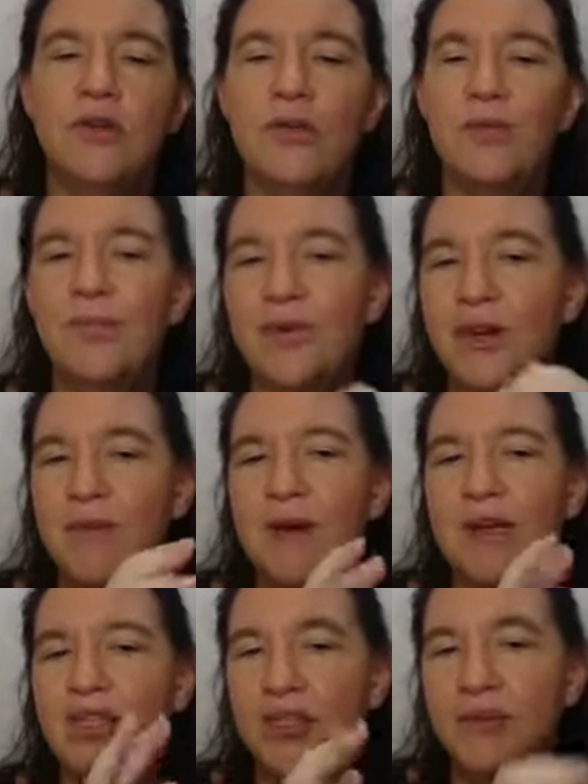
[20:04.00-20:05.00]
you're pretty
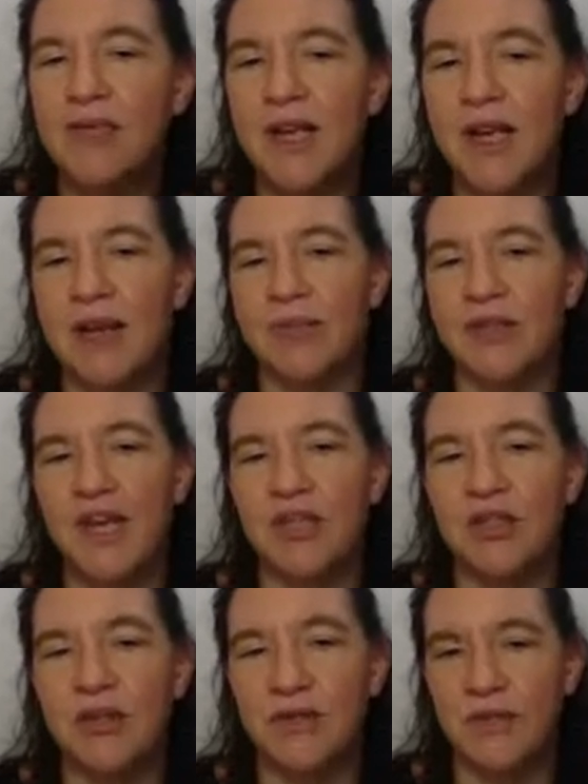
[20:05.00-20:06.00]
much using
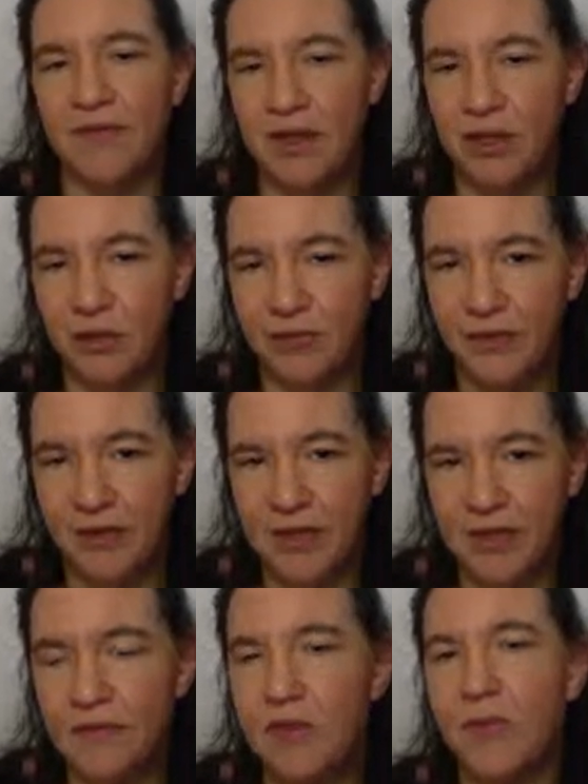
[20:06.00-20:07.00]
adaptations of the function
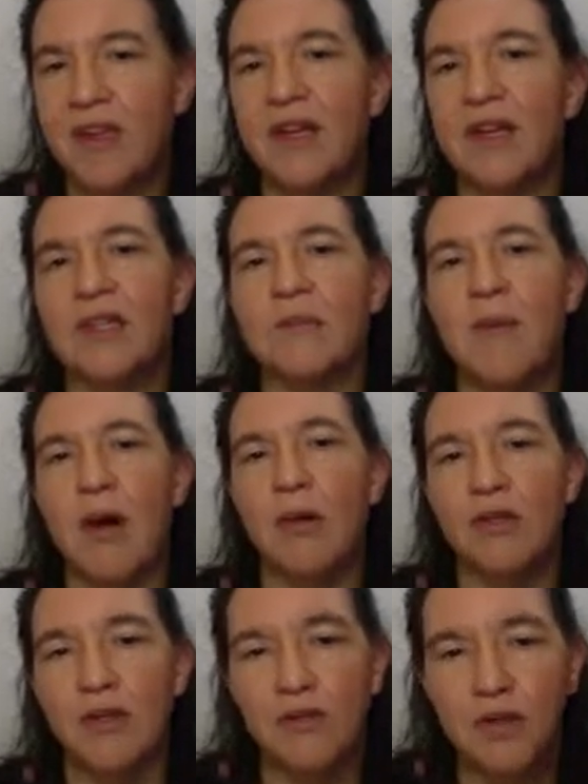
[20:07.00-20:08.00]
fixes. So whether it's
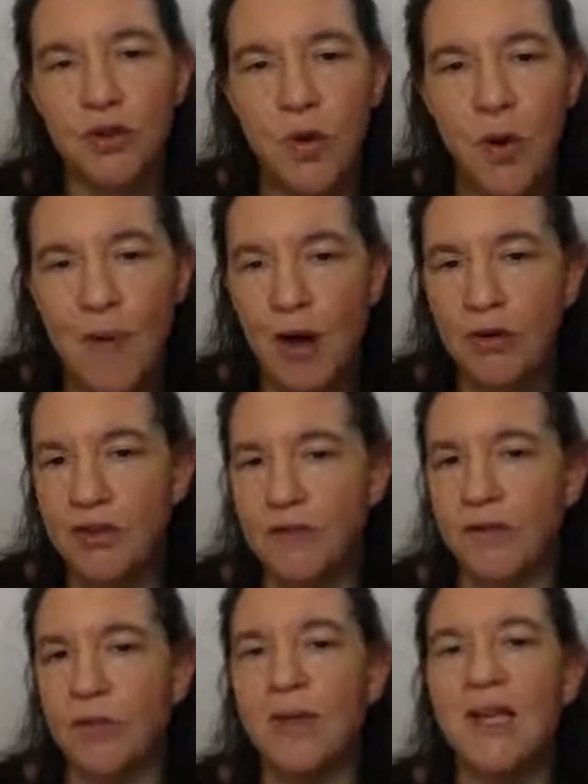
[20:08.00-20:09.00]
powers of 2 or powers of
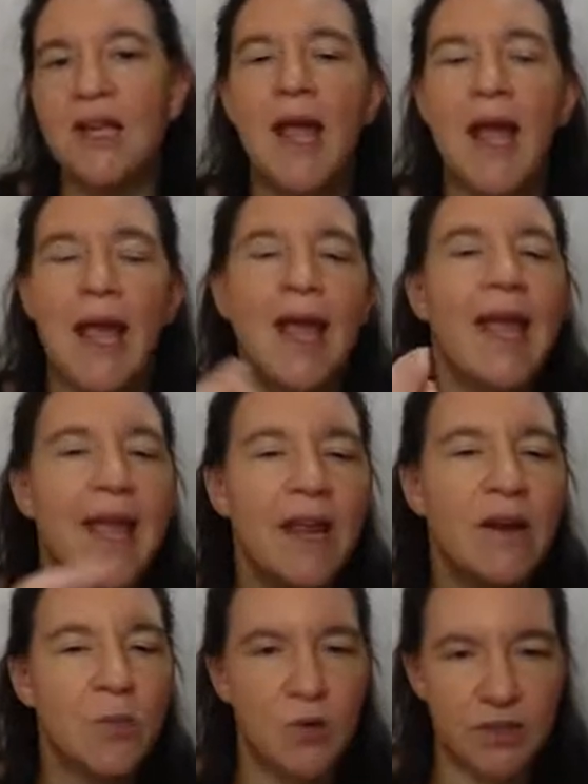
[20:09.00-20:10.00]
3,
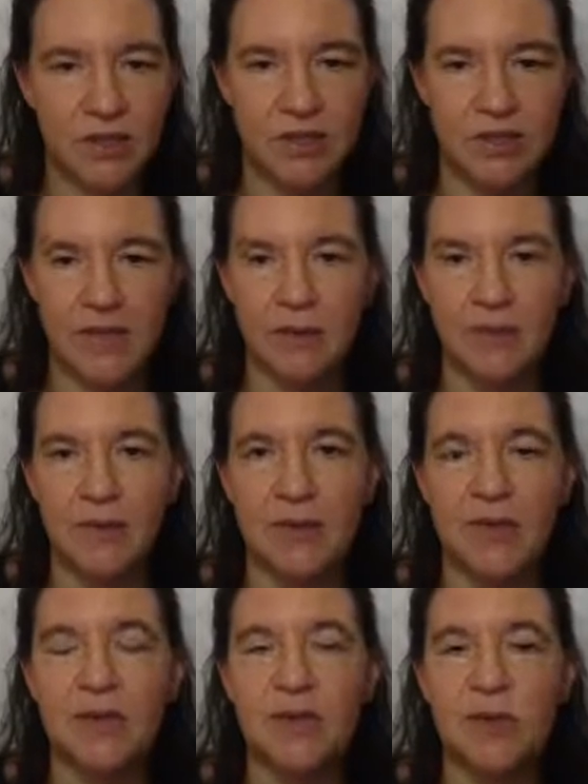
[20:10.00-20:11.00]
it works the same.
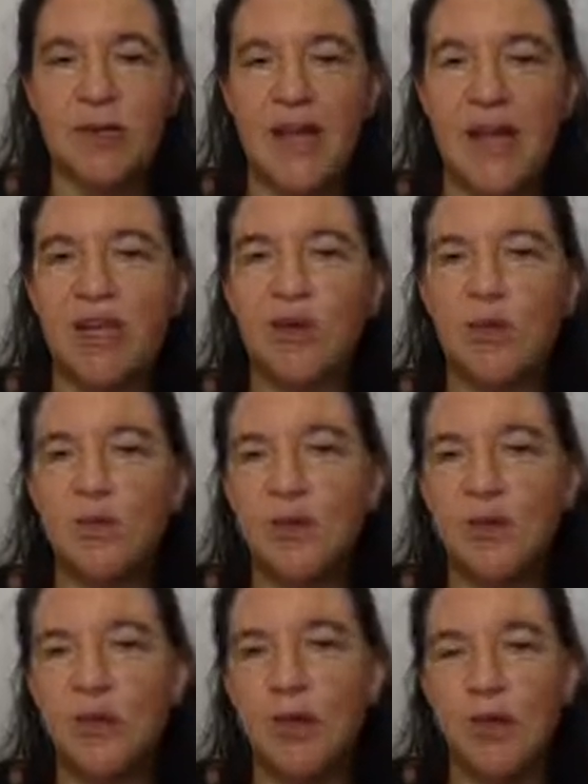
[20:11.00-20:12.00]
So again, you would be
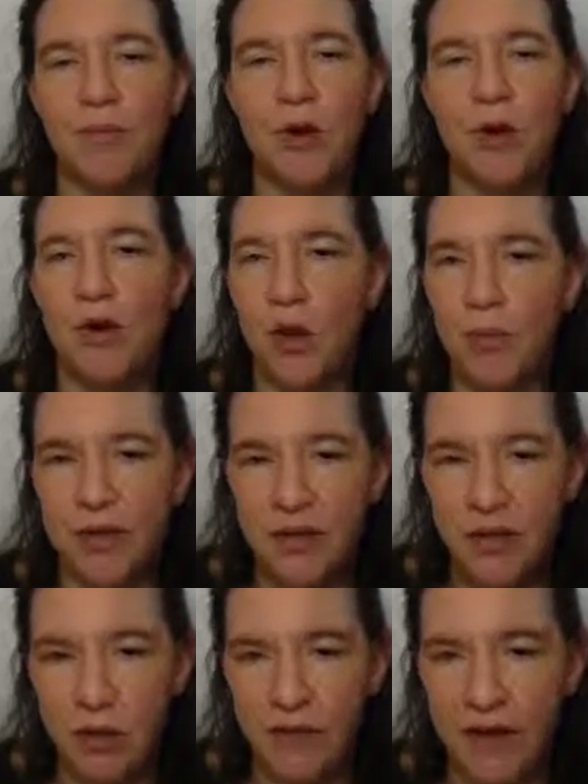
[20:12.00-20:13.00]
doing
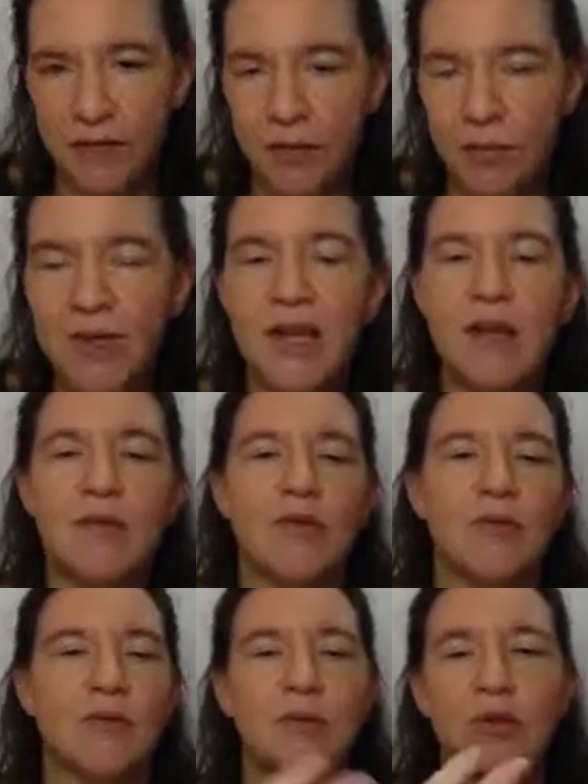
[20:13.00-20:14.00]
polynomials over f3, you
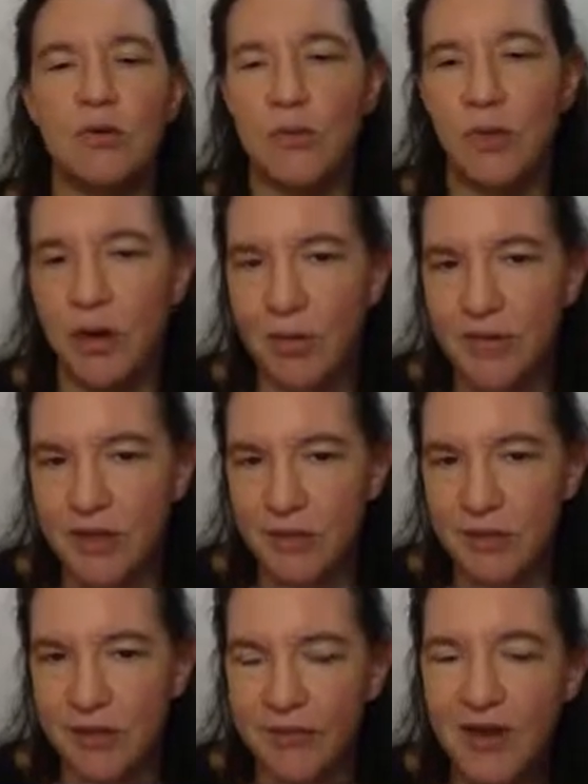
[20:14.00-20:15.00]
would be doing polynomials
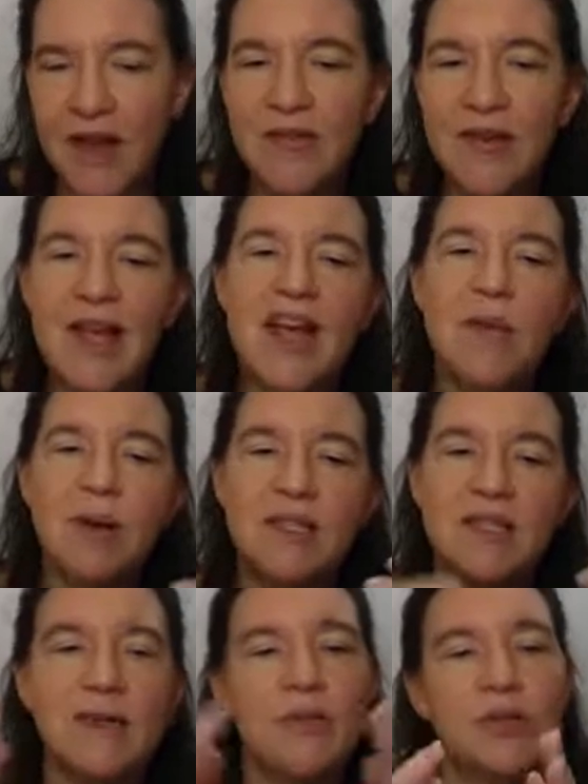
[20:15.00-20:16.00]
over f5, but at
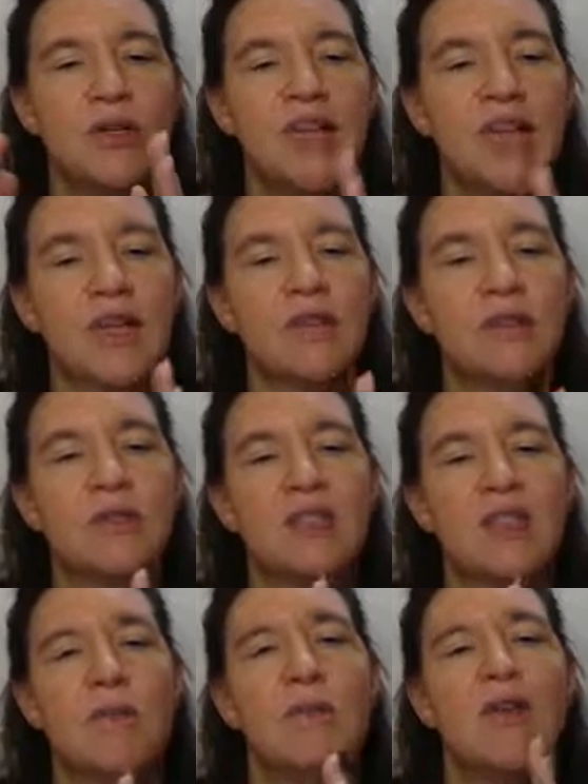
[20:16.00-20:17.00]
some point you're getting to
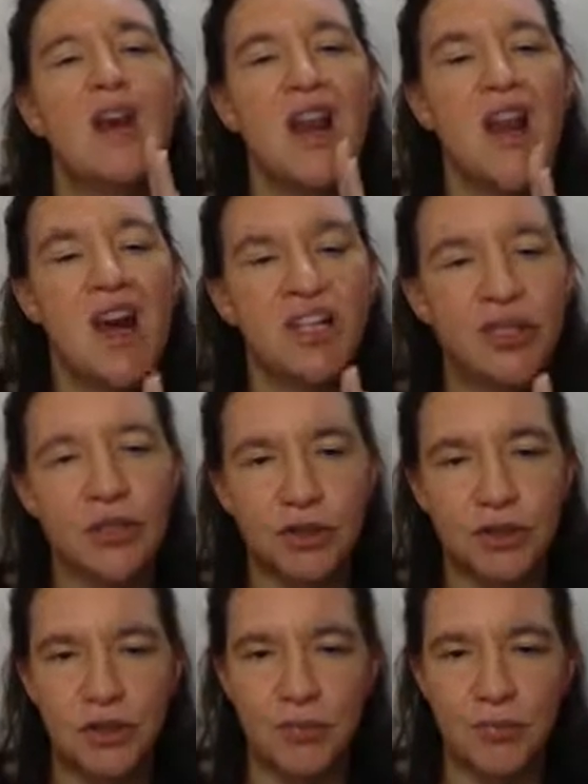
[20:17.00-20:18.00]
some
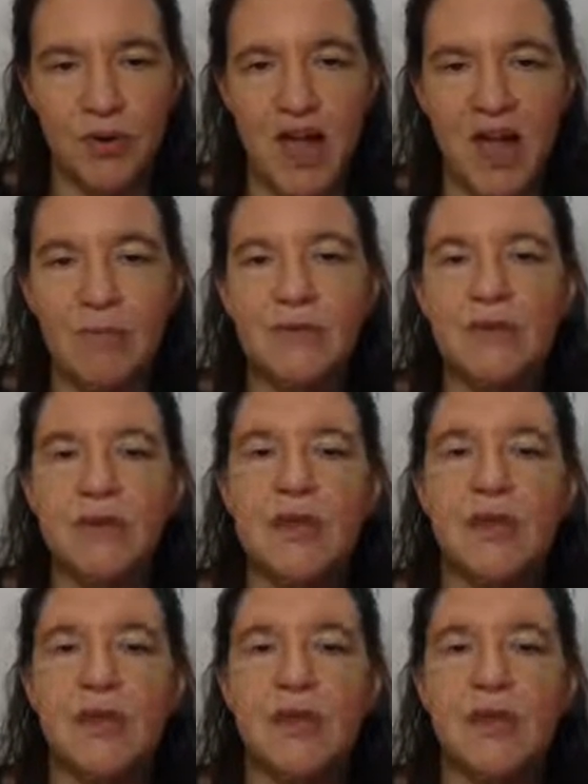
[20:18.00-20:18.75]
largish primes